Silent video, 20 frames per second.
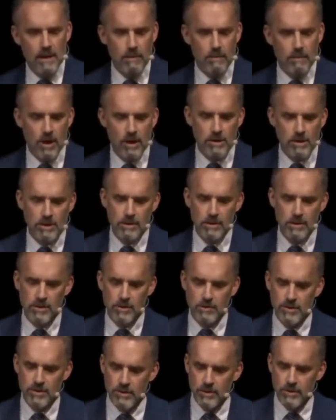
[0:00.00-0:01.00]
Marx
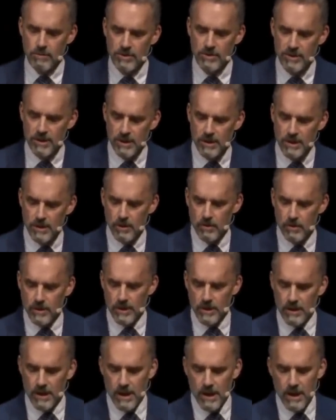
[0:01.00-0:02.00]
also assumes that you
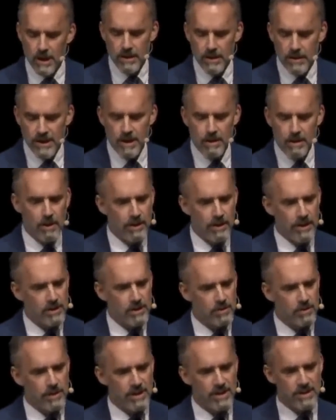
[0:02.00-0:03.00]
can think about
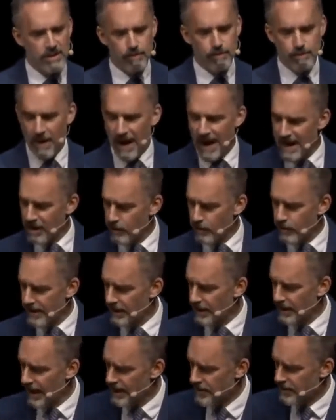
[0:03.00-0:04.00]
history as a binary
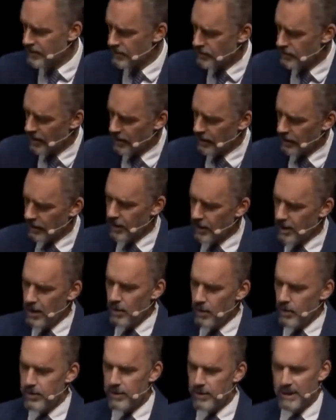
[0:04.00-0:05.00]
class struggle
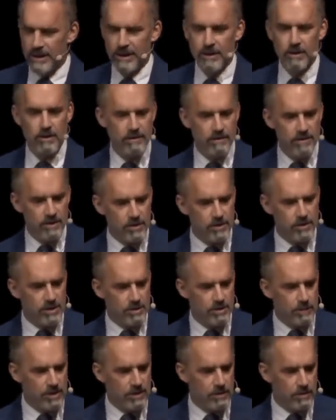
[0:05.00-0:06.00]
with clear divisions
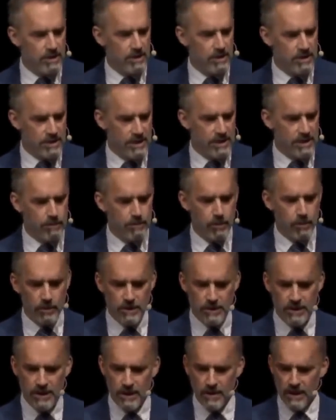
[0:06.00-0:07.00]
between, say, the
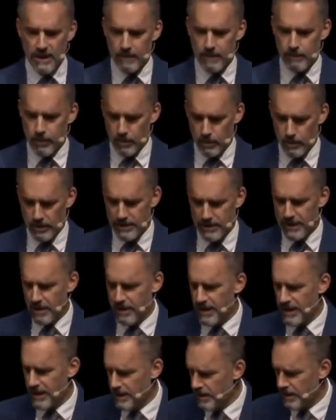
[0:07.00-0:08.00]

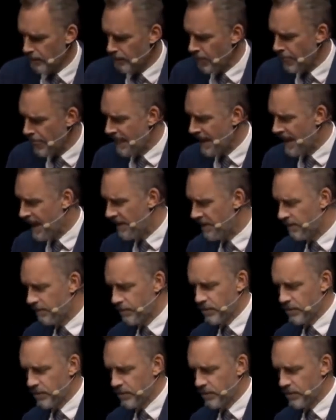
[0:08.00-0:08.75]
proletariat and the